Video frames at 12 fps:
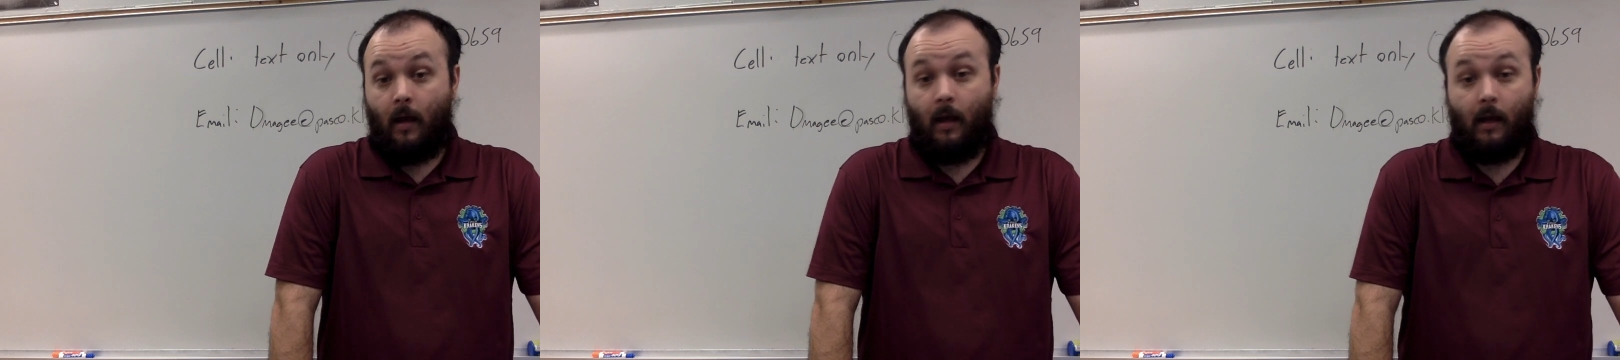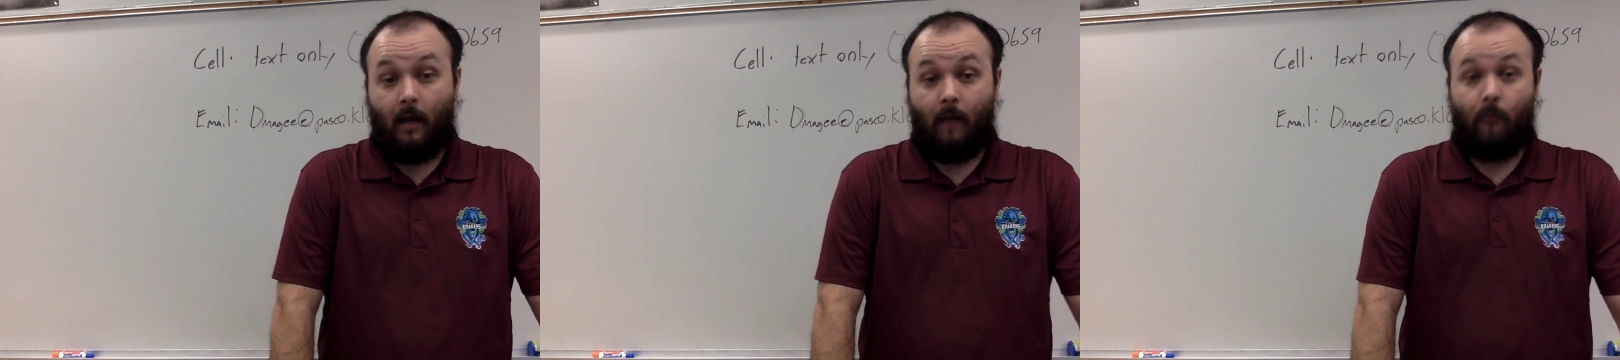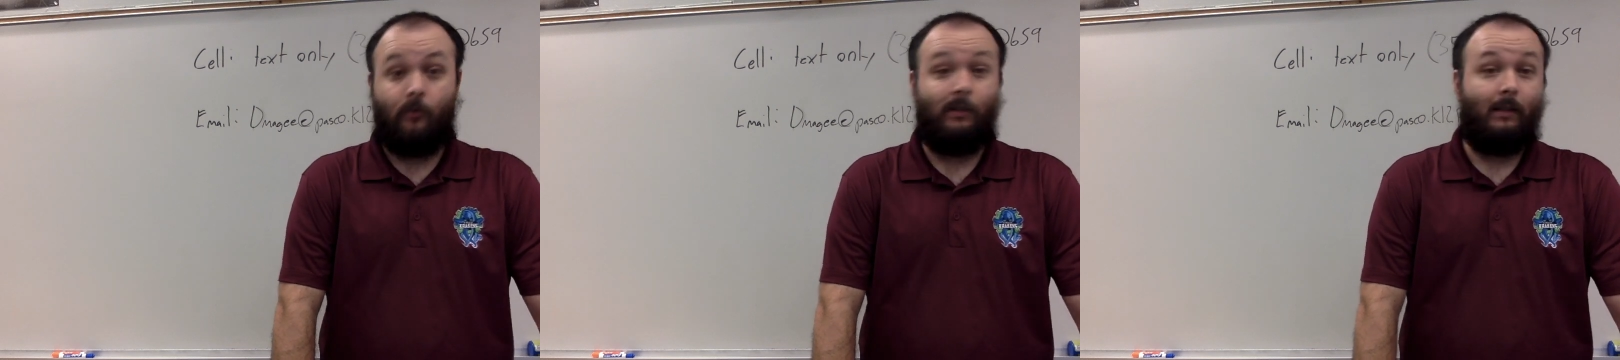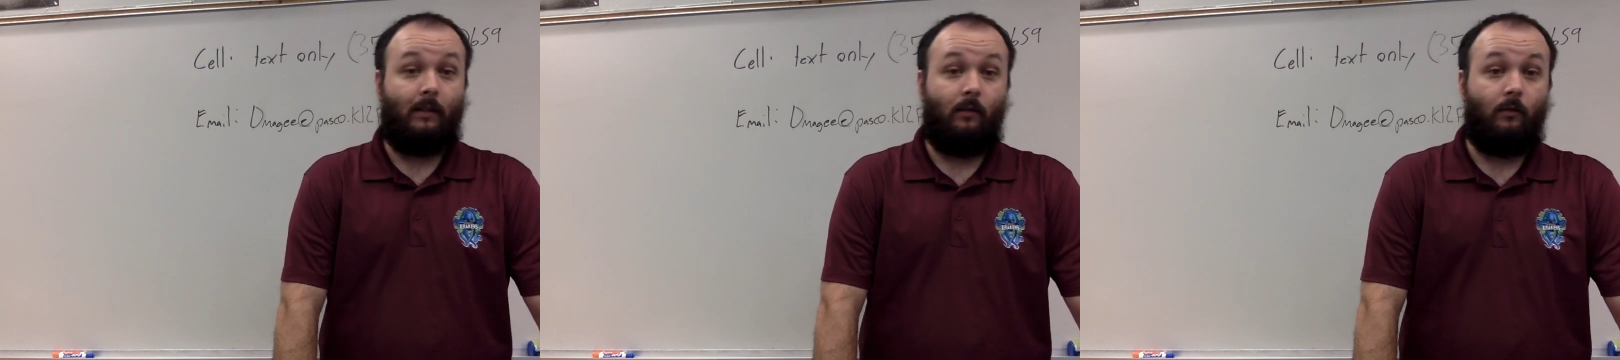and I will
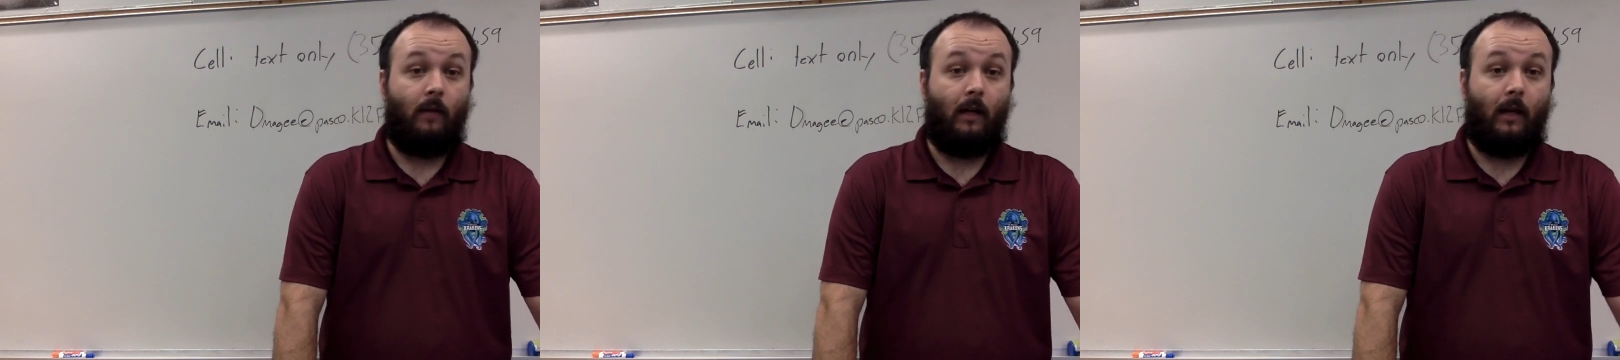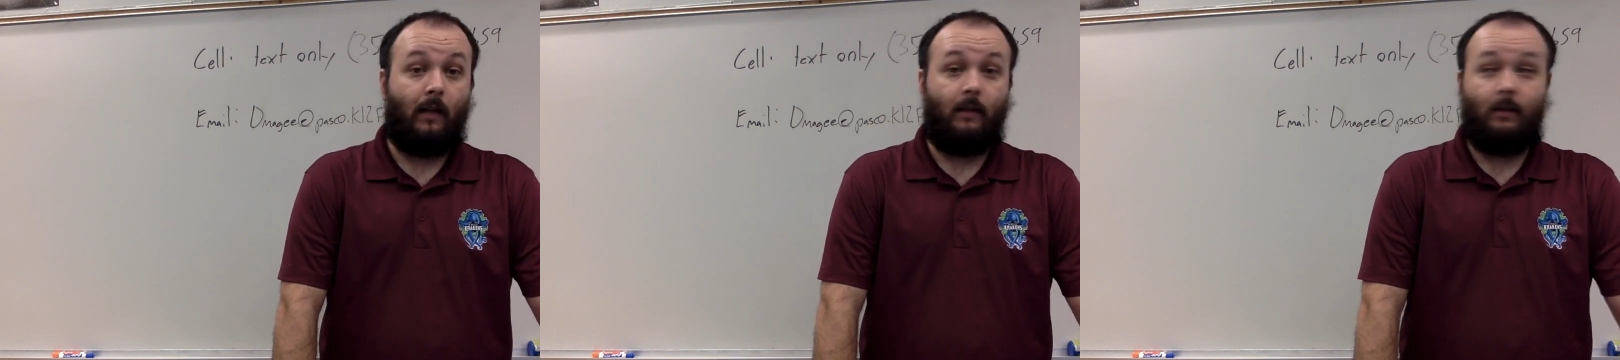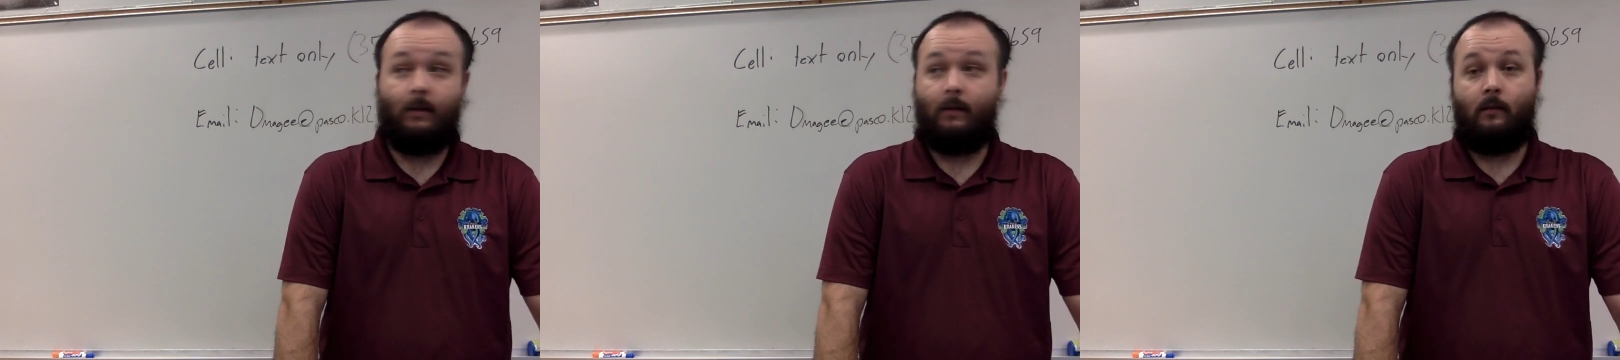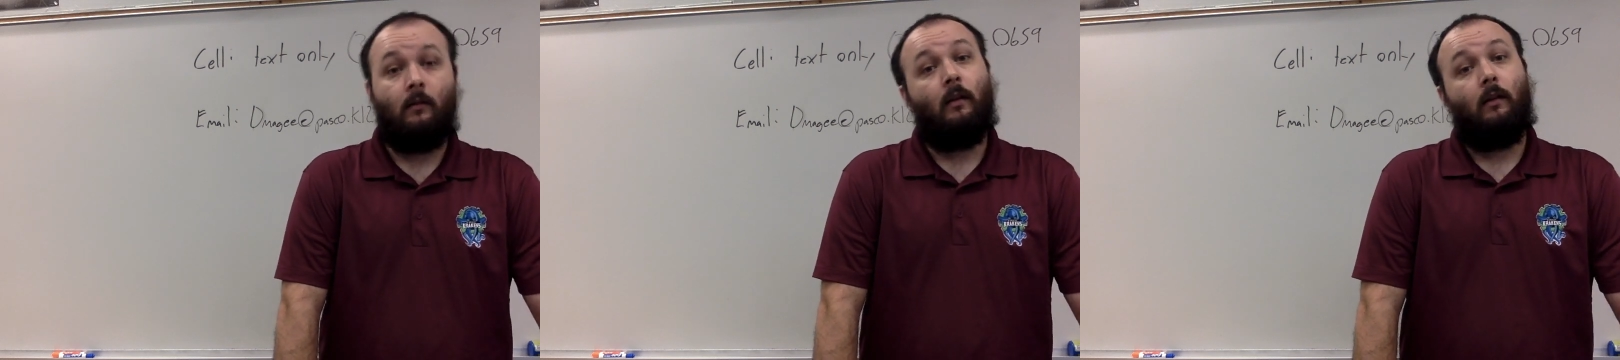see you guys
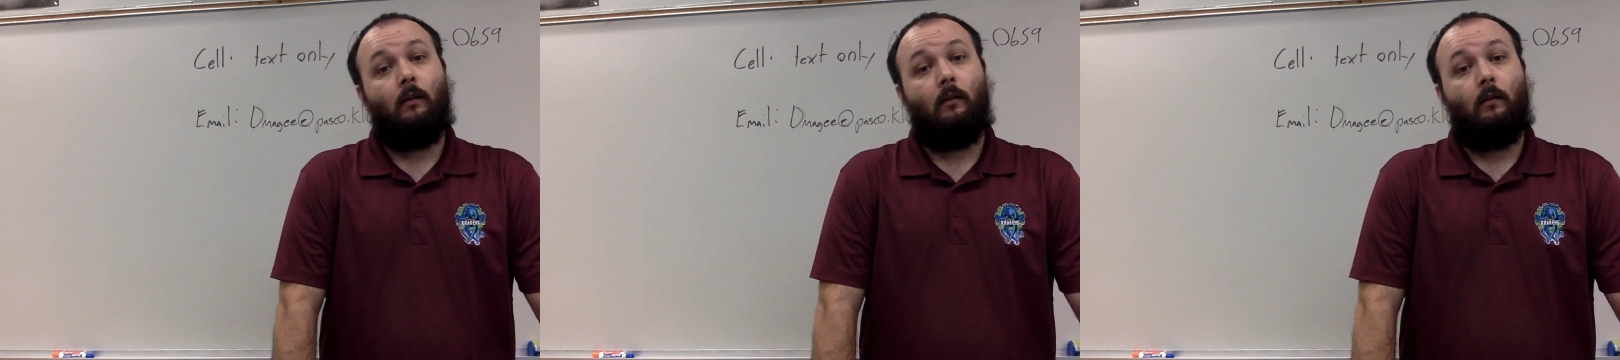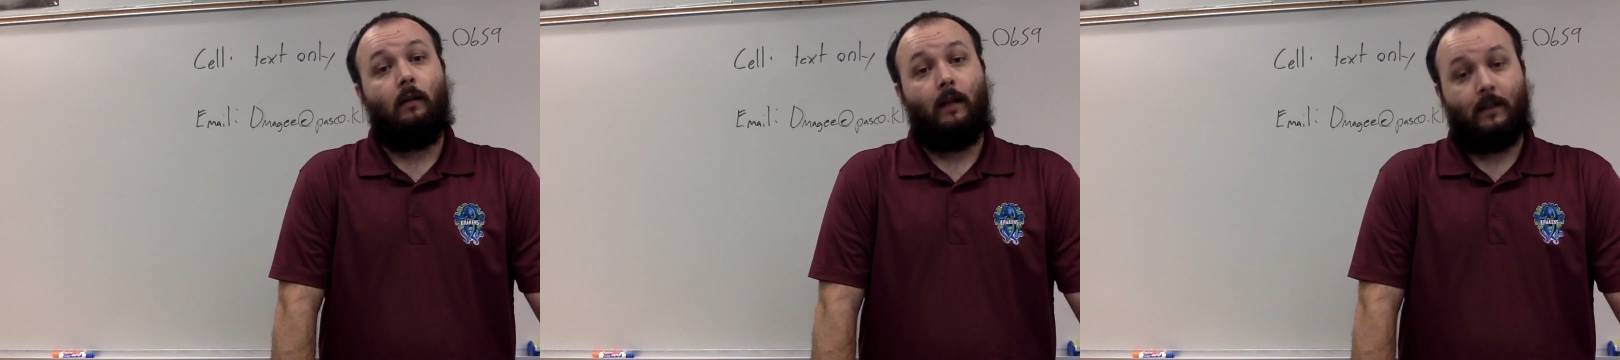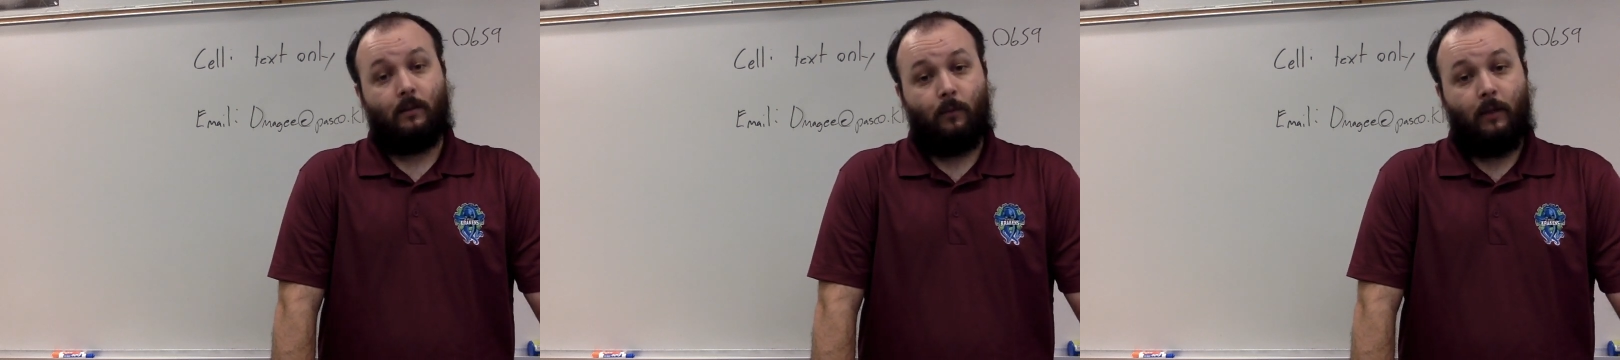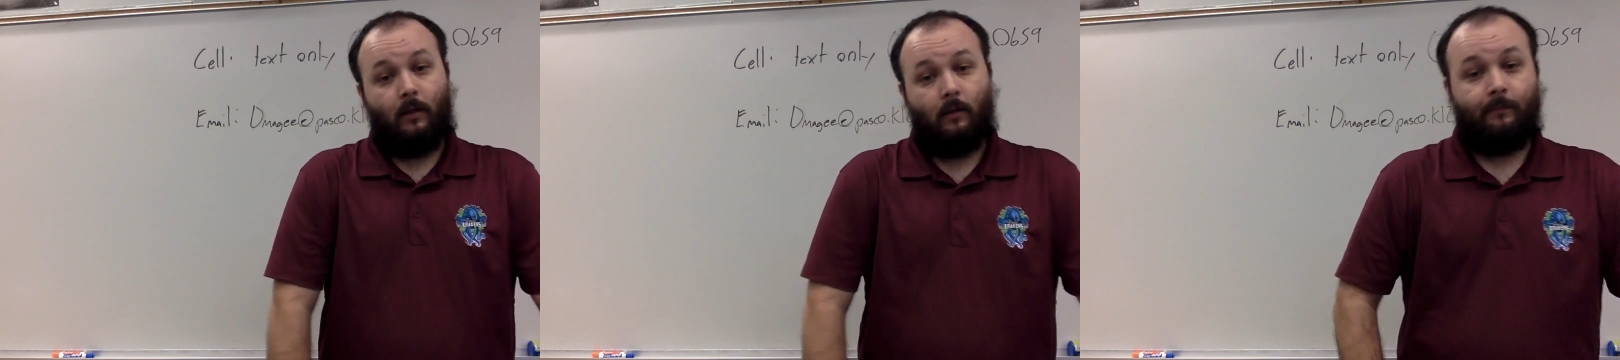next
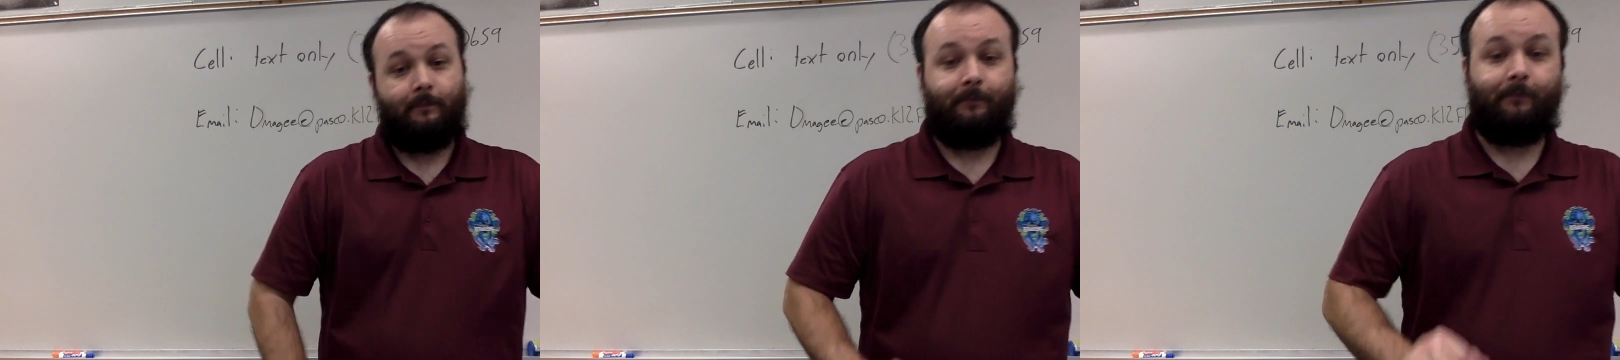week.